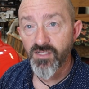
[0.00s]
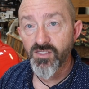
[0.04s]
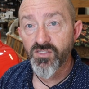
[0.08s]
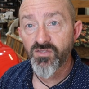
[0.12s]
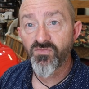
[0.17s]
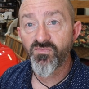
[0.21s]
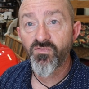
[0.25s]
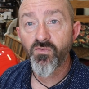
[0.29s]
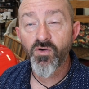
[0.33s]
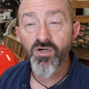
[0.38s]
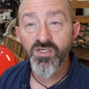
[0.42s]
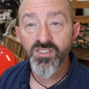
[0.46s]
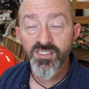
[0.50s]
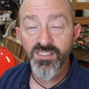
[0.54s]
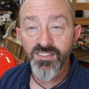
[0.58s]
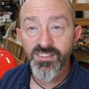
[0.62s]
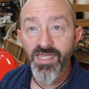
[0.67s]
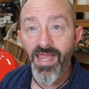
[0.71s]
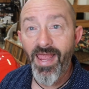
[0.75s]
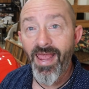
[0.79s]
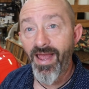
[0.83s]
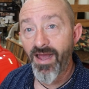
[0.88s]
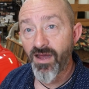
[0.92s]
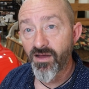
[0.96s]
to force
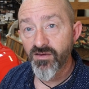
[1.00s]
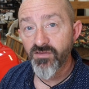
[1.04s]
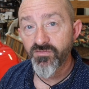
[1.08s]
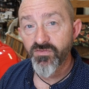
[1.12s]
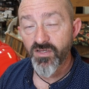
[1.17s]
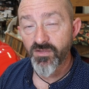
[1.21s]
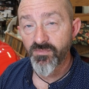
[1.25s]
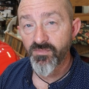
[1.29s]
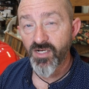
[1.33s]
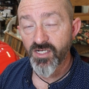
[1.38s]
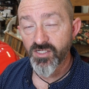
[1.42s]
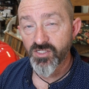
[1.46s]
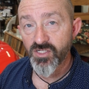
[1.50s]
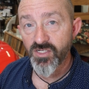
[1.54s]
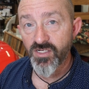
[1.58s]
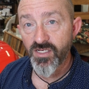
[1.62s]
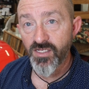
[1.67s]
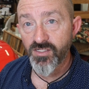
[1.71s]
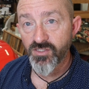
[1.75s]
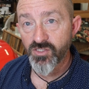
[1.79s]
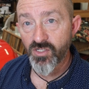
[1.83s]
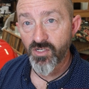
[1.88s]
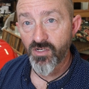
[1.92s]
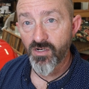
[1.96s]
us out of combustion
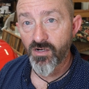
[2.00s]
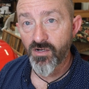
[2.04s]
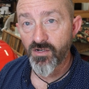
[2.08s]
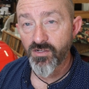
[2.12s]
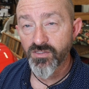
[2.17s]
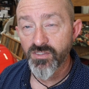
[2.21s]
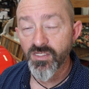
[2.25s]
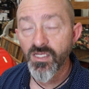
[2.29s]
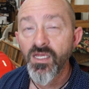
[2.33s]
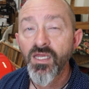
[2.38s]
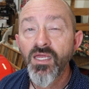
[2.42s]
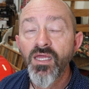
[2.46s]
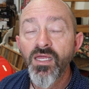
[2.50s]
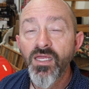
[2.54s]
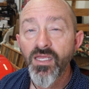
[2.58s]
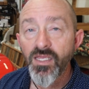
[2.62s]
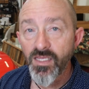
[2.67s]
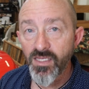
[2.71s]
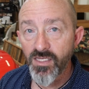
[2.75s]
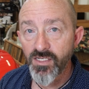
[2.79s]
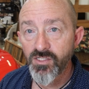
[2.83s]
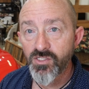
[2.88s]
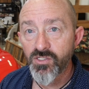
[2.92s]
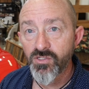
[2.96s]
engine cars
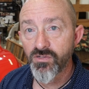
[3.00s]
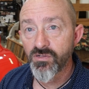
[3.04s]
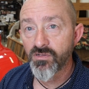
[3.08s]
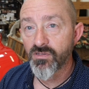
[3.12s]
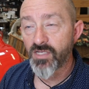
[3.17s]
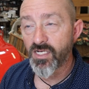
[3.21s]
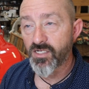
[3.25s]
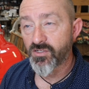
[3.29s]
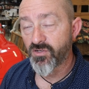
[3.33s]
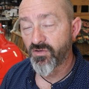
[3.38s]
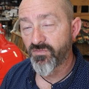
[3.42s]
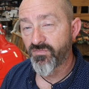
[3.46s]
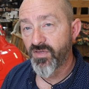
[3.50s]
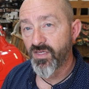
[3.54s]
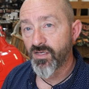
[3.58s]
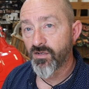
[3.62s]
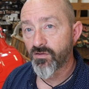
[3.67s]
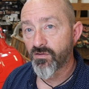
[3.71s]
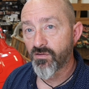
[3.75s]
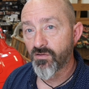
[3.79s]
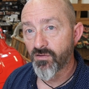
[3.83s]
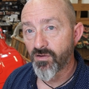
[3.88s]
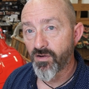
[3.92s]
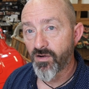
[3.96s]
into electric
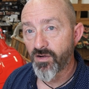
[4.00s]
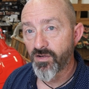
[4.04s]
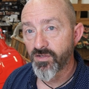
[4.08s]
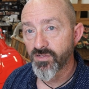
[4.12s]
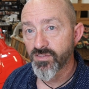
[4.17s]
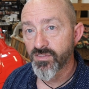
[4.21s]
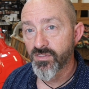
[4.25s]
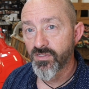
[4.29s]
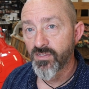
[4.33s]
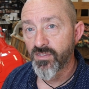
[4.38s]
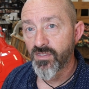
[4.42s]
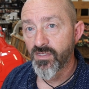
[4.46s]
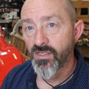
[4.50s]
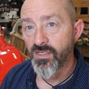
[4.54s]
vehicle cars.